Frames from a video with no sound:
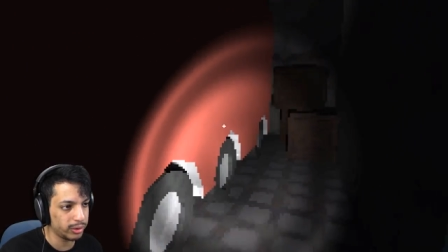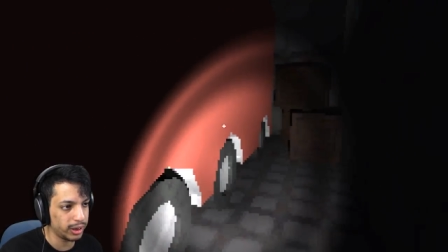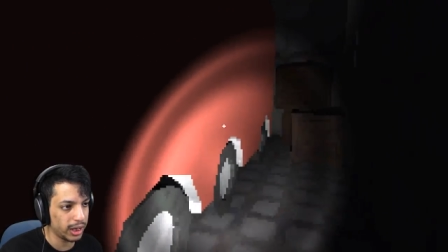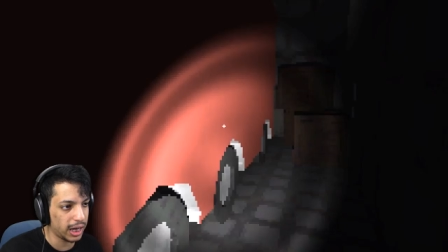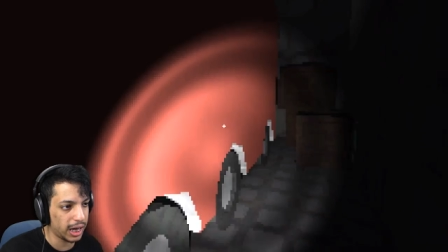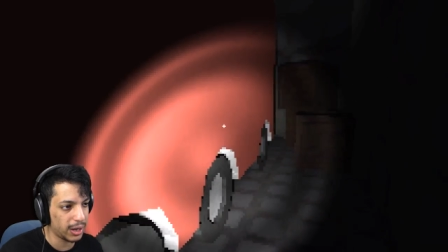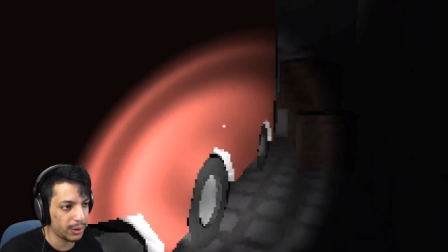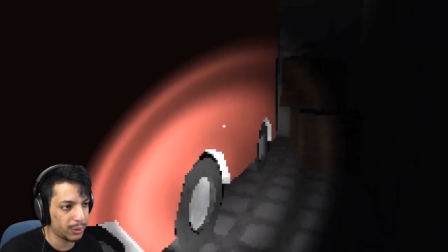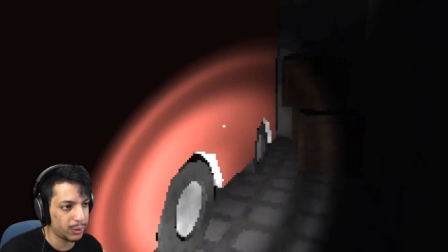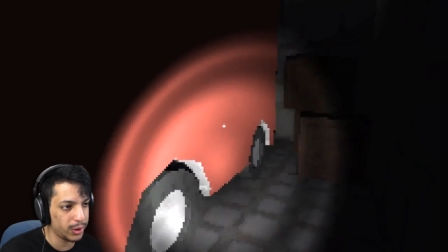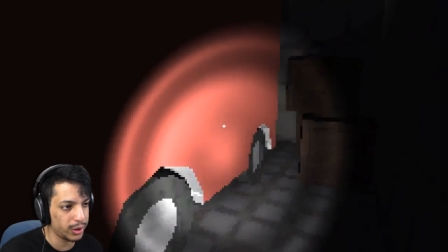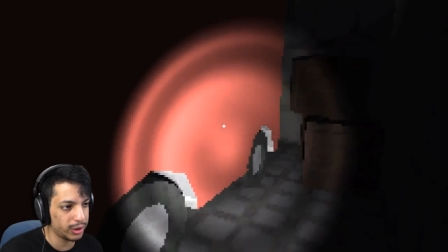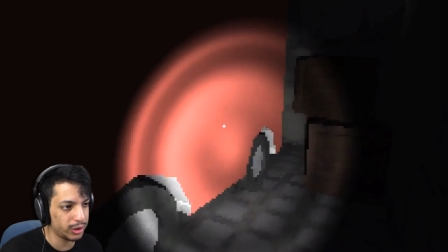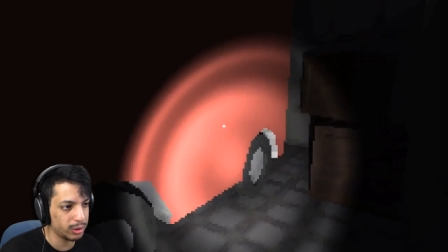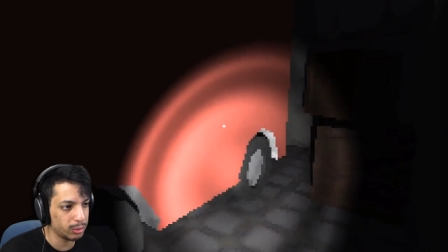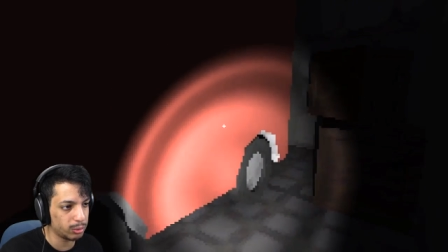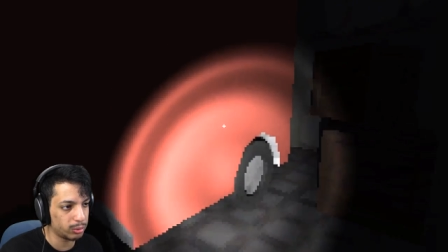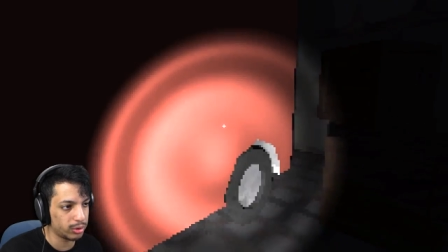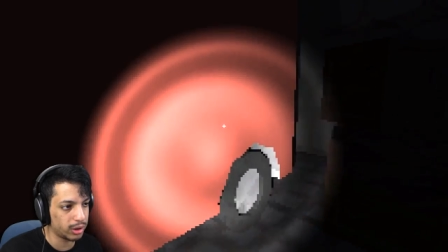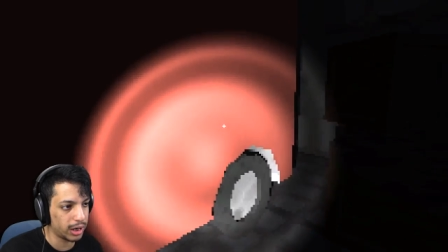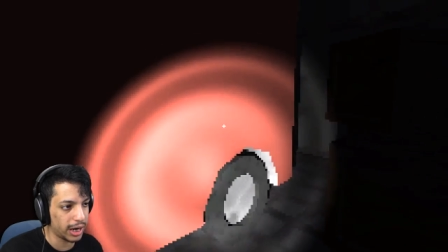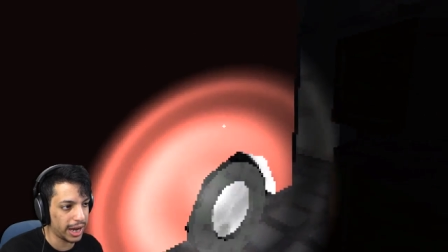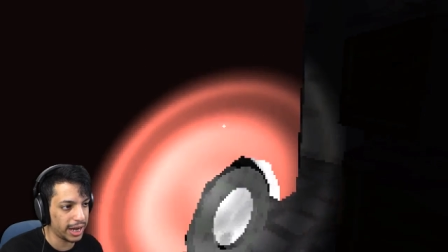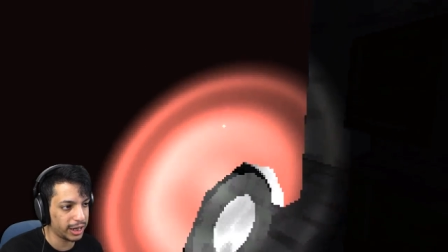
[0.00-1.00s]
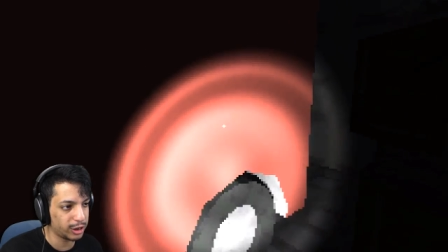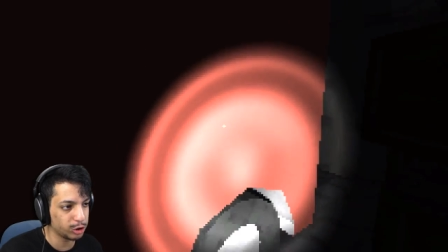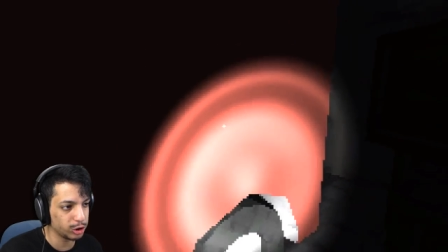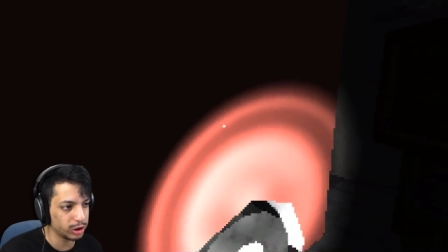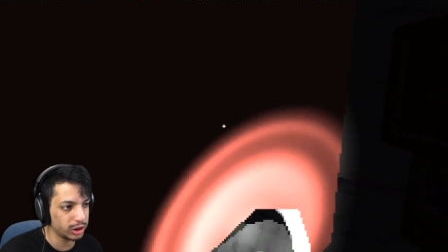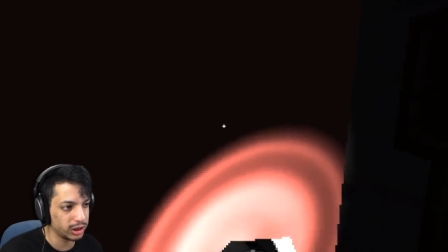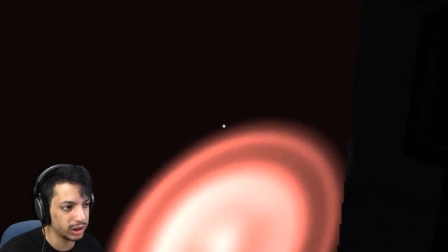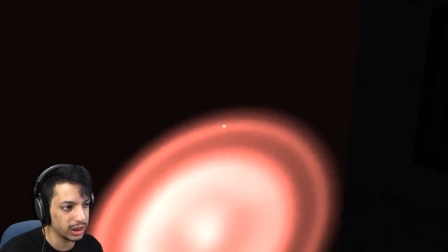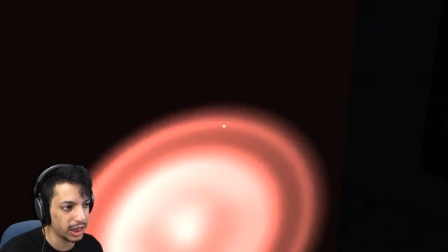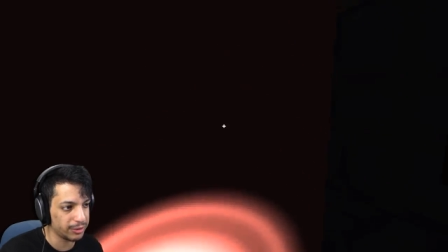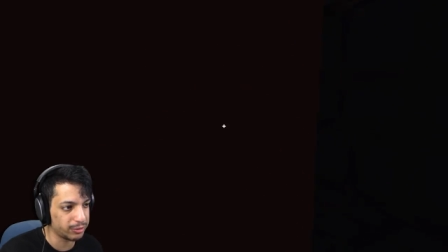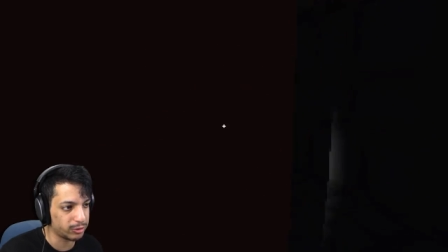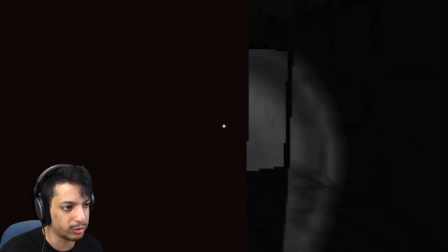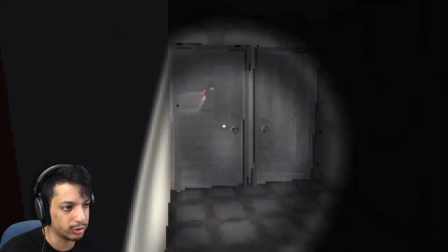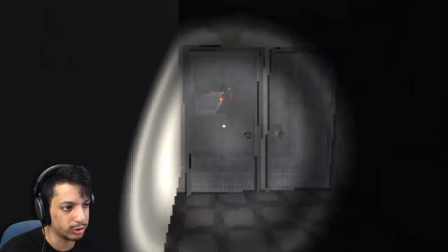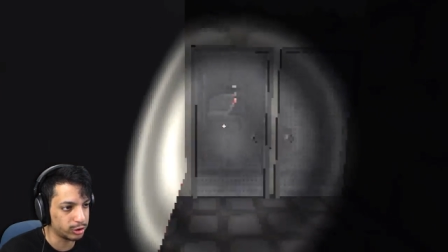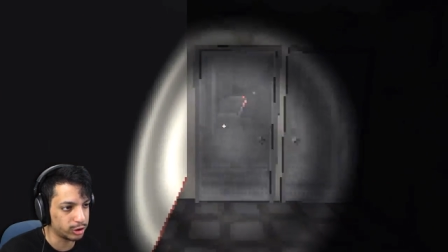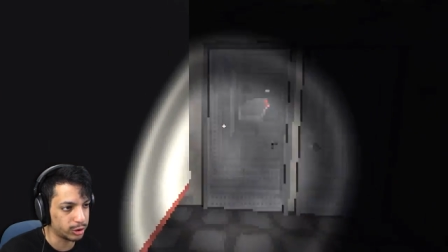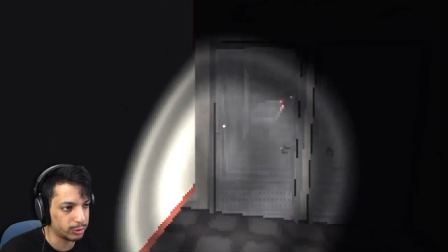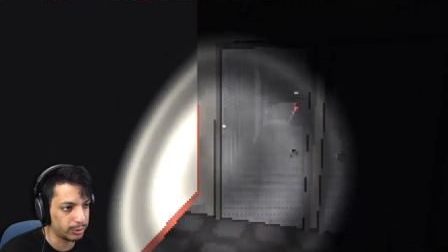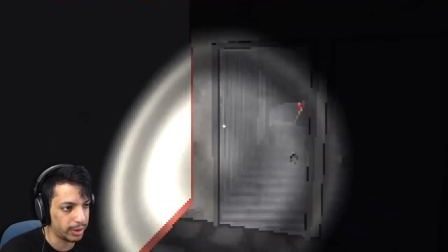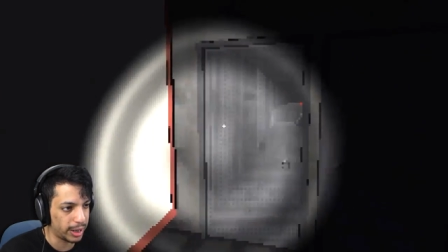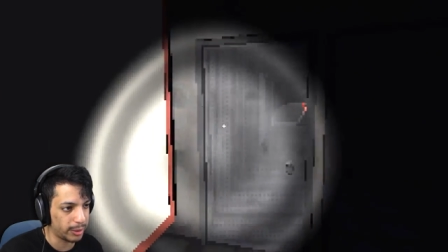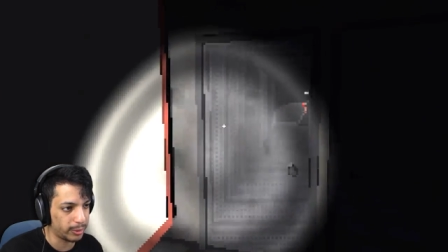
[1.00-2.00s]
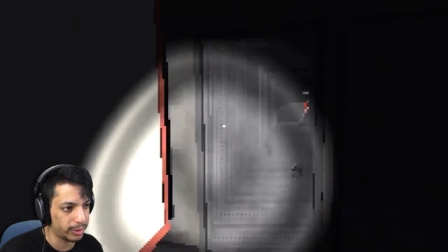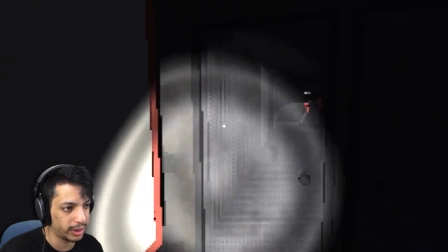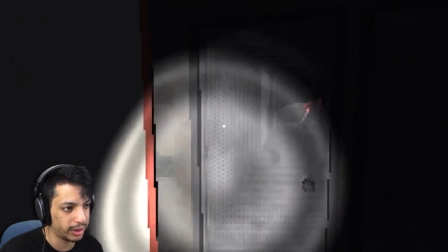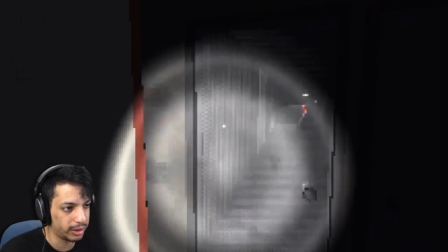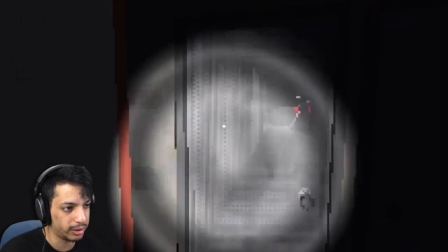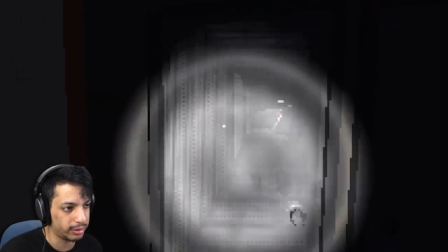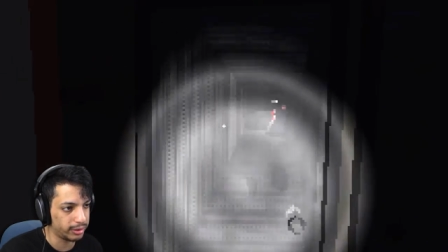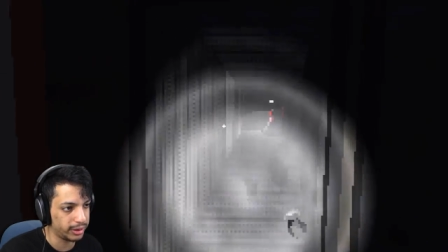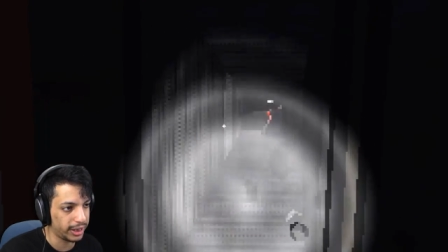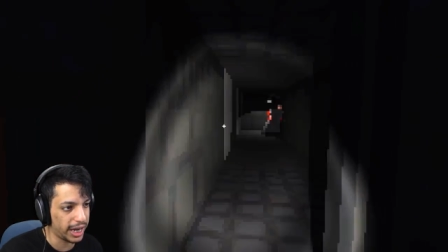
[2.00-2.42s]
Yeah, I think there were actually levers around here.